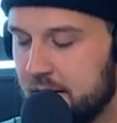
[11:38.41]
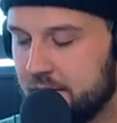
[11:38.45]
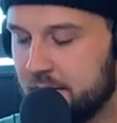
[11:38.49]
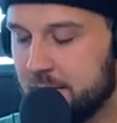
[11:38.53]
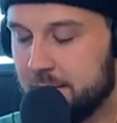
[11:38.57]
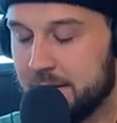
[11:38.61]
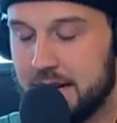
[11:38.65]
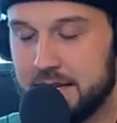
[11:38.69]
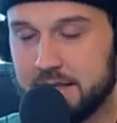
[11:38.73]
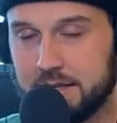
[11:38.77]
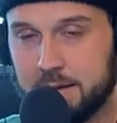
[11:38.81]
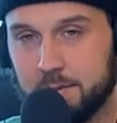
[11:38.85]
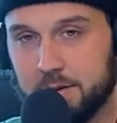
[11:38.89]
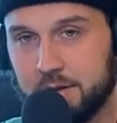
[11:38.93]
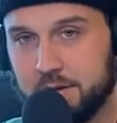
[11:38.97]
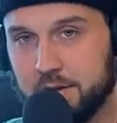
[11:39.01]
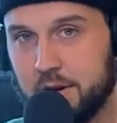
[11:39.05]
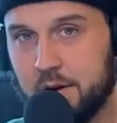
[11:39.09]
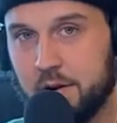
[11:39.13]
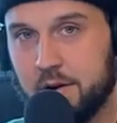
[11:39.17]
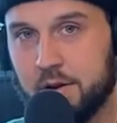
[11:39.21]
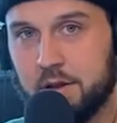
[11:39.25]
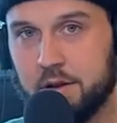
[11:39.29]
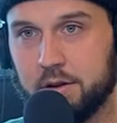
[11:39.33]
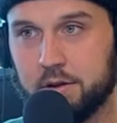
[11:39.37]
From last
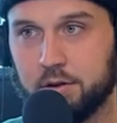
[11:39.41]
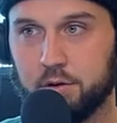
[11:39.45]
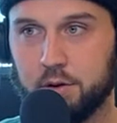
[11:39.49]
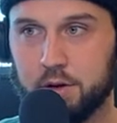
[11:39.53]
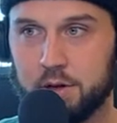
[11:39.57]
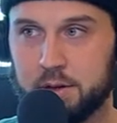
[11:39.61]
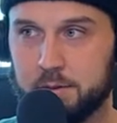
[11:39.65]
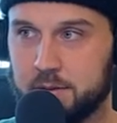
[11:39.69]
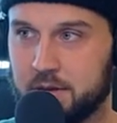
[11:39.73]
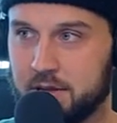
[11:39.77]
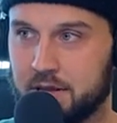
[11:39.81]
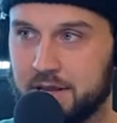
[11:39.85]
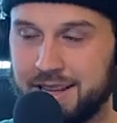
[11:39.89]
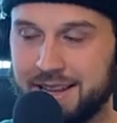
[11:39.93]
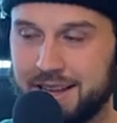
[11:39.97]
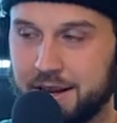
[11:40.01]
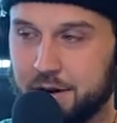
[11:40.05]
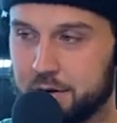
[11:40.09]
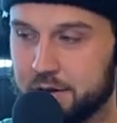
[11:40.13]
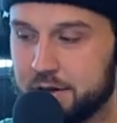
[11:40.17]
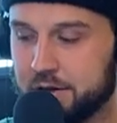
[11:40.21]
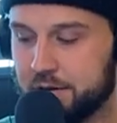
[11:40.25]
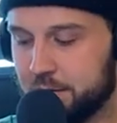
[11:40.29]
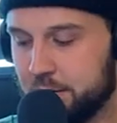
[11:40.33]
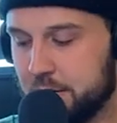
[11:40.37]
episode, the
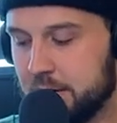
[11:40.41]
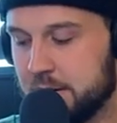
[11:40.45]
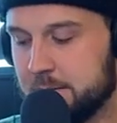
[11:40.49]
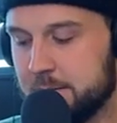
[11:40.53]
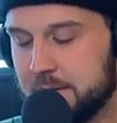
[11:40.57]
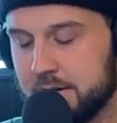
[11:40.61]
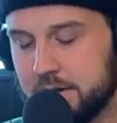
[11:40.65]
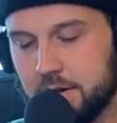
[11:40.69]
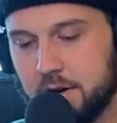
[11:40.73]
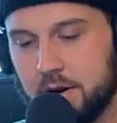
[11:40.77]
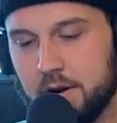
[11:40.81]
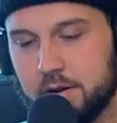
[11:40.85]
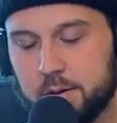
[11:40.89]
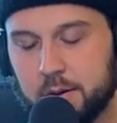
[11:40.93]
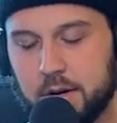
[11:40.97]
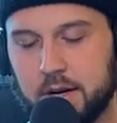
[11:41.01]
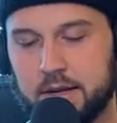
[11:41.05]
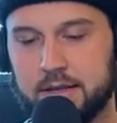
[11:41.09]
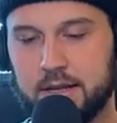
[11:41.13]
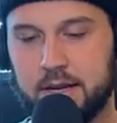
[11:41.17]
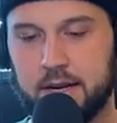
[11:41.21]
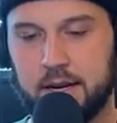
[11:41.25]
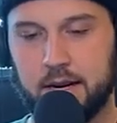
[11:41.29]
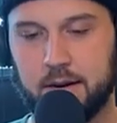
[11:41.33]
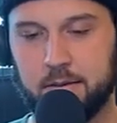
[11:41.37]
years of Christmas cards we
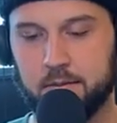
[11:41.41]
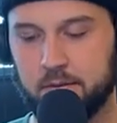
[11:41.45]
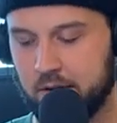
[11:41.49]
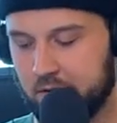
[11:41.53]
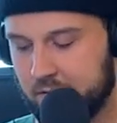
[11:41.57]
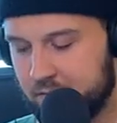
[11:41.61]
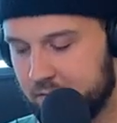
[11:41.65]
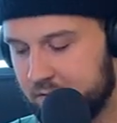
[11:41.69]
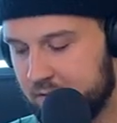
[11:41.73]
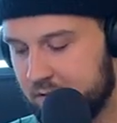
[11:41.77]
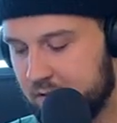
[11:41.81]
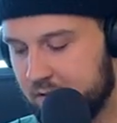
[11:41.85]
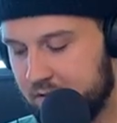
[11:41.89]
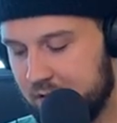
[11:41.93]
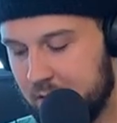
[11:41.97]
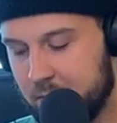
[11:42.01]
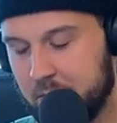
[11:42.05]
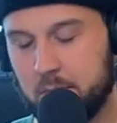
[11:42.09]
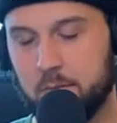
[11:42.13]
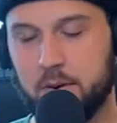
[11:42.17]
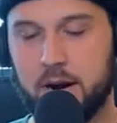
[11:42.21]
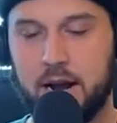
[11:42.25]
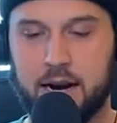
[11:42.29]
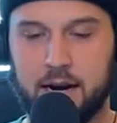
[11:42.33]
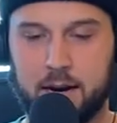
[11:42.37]
got sent in of the
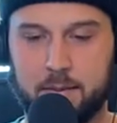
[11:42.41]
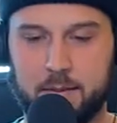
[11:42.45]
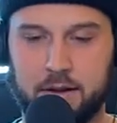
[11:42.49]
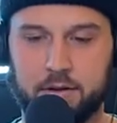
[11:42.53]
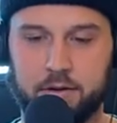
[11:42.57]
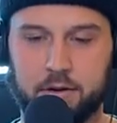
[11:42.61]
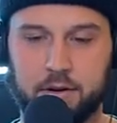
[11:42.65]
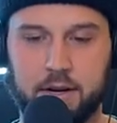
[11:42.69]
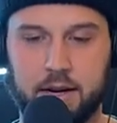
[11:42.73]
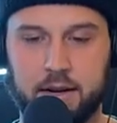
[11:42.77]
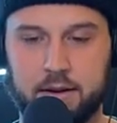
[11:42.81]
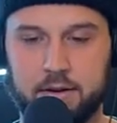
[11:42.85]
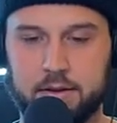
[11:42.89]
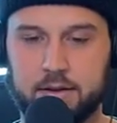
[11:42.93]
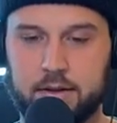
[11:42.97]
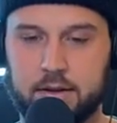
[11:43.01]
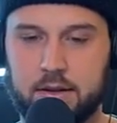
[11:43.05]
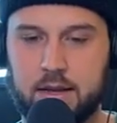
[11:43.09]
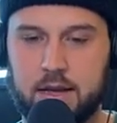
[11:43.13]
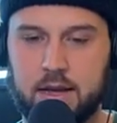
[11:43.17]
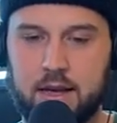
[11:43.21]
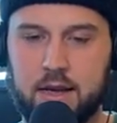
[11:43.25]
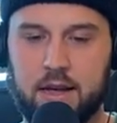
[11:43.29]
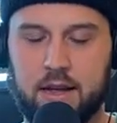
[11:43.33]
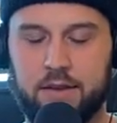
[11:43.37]
family bragging about their kids.
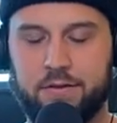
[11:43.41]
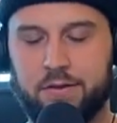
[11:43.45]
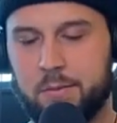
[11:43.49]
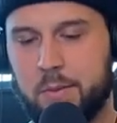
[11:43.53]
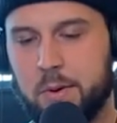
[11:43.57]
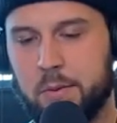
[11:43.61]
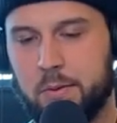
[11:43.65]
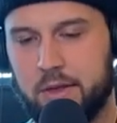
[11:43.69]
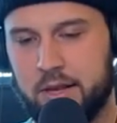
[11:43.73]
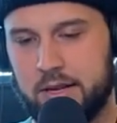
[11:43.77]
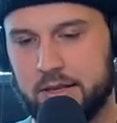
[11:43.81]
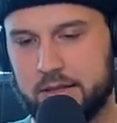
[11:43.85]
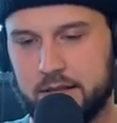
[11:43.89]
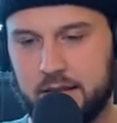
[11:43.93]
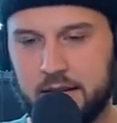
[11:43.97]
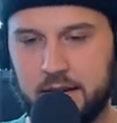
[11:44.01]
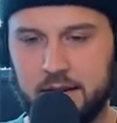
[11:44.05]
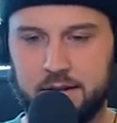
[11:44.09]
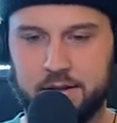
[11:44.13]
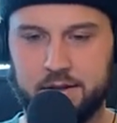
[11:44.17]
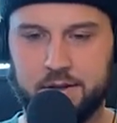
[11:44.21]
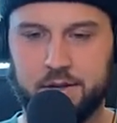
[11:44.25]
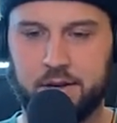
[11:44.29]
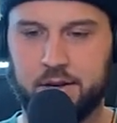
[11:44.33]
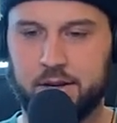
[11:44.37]
If you remember, these
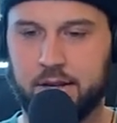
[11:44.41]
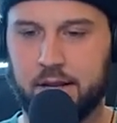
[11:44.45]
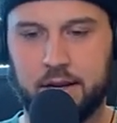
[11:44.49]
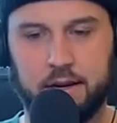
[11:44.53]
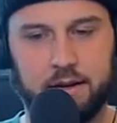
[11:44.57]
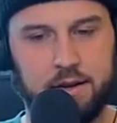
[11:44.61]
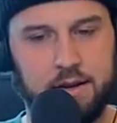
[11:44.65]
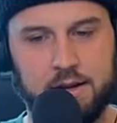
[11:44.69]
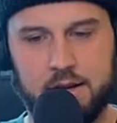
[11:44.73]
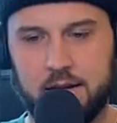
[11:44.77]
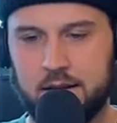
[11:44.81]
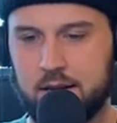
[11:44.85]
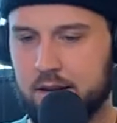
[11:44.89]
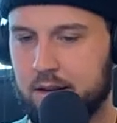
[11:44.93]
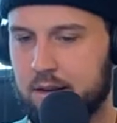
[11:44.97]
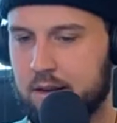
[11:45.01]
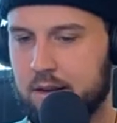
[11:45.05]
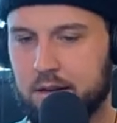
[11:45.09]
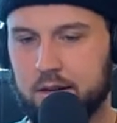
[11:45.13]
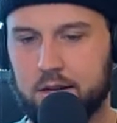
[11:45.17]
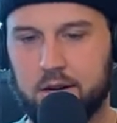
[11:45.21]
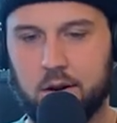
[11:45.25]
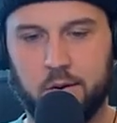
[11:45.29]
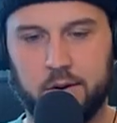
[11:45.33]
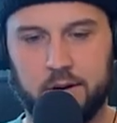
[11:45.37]
kids are like
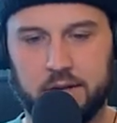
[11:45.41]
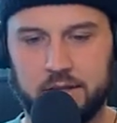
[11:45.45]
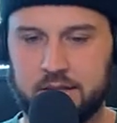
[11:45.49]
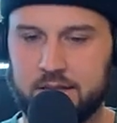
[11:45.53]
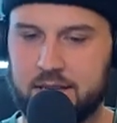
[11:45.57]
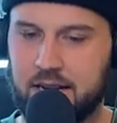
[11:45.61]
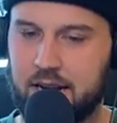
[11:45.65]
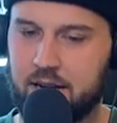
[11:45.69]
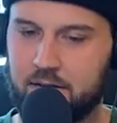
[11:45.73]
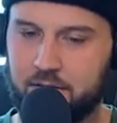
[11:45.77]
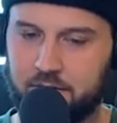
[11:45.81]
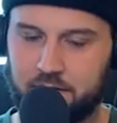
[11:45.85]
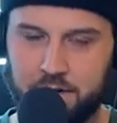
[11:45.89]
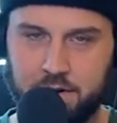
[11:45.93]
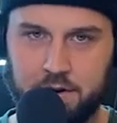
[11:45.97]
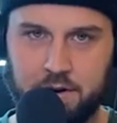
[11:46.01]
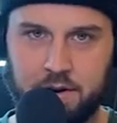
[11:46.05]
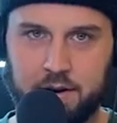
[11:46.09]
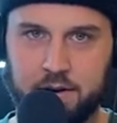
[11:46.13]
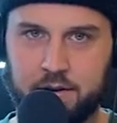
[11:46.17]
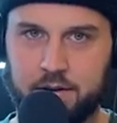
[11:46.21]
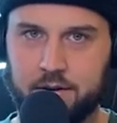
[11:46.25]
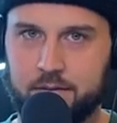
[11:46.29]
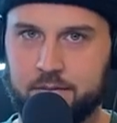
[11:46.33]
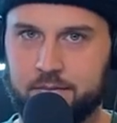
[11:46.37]
going to
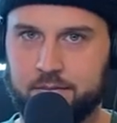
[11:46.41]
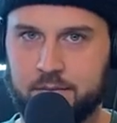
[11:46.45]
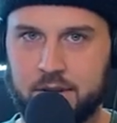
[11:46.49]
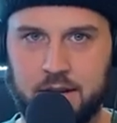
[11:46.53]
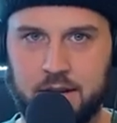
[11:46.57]
Stanford and